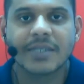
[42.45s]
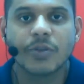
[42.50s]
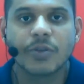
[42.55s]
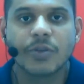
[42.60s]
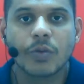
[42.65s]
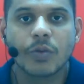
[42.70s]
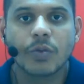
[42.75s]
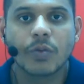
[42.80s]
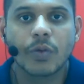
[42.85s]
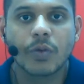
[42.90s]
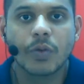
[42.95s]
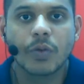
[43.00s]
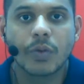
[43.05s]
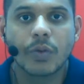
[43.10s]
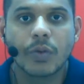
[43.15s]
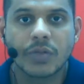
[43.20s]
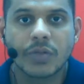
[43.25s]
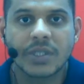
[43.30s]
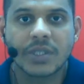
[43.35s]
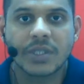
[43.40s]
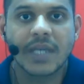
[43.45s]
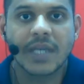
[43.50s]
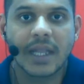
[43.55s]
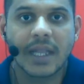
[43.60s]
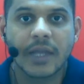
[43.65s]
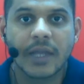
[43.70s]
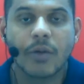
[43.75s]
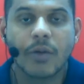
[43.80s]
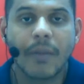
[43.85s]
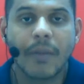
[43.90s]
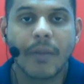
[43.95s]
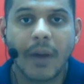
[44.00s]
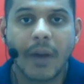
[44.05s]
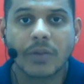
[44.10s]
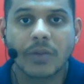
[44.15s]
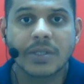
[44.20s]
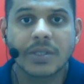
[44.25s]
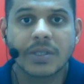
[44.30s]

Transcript: you see a little about